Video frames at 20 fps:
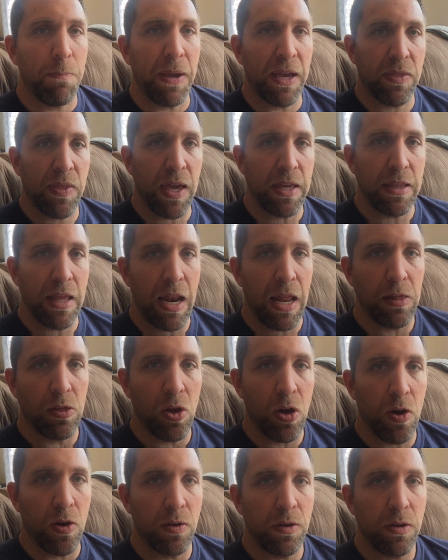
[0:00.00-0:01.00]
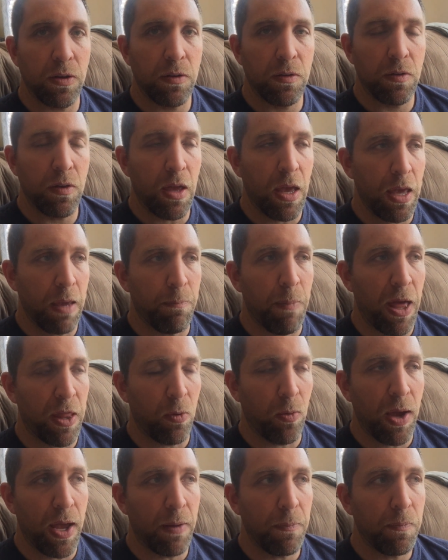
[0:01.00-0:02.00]
the big thing that I learned, by
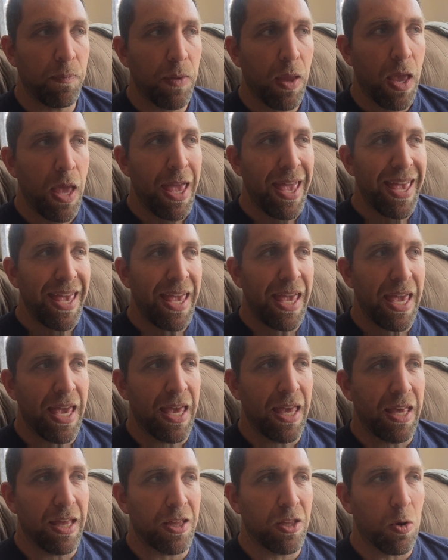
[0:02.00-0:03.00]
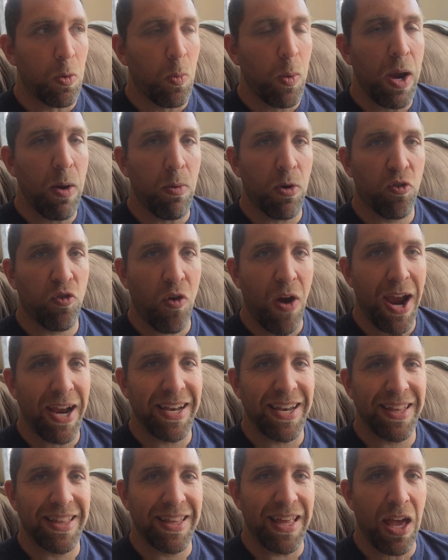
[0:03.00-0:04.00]
the way, is we were
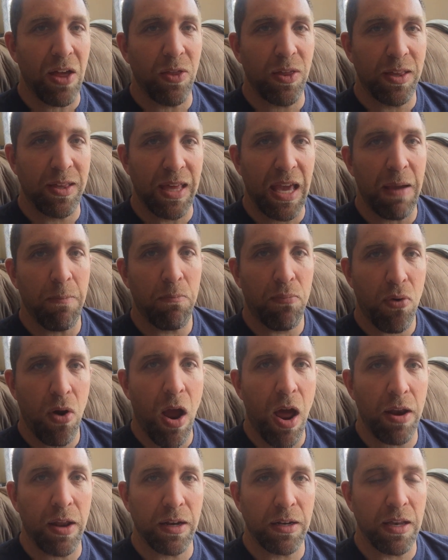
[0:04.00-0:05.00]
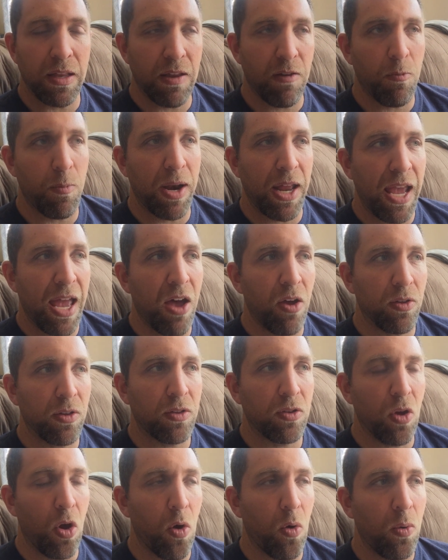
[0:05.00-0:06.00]
trying to sell the same product as everybody
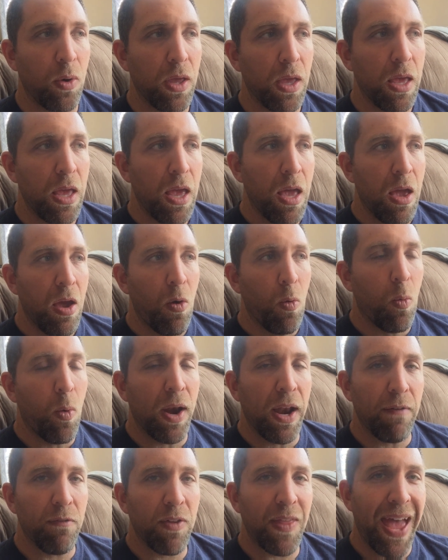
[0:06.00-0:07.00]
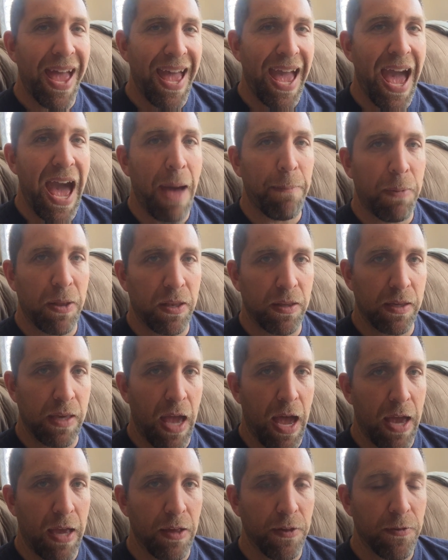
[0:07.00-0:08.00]
else. So whenever that happens,
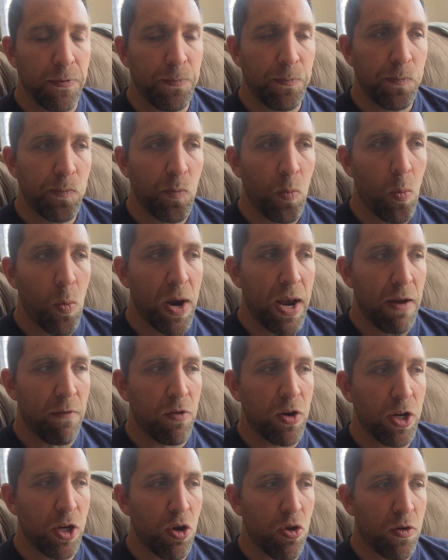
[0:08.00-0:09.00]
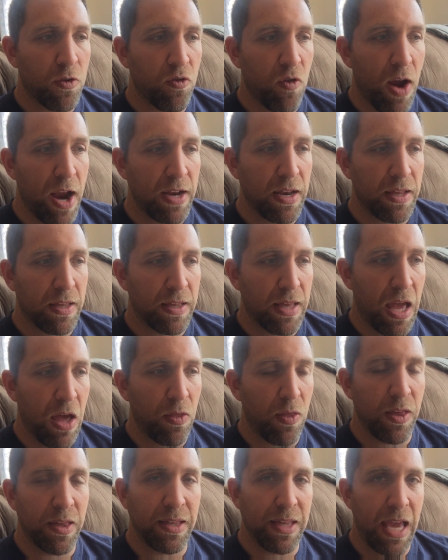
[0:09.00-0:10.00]
guys, whenever you're trying to
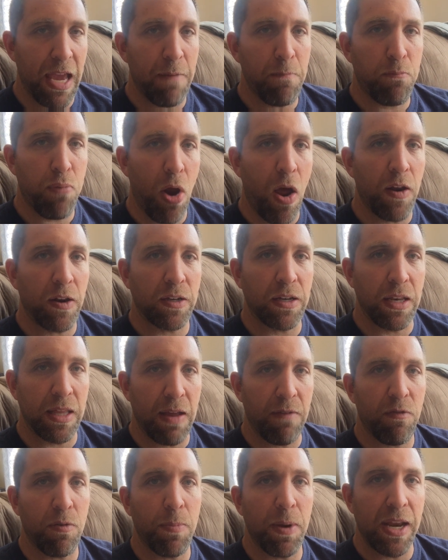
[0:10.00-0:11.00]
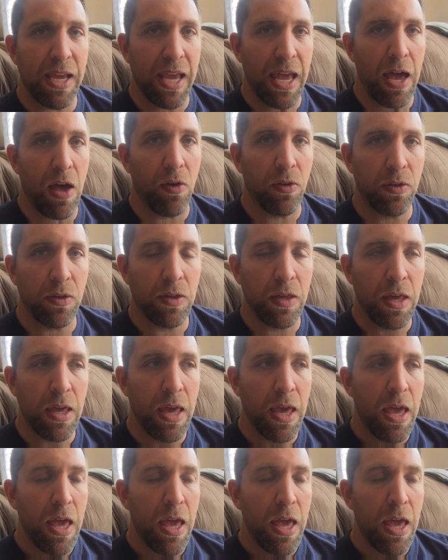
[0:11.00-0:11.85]
sell the same product as everybody else,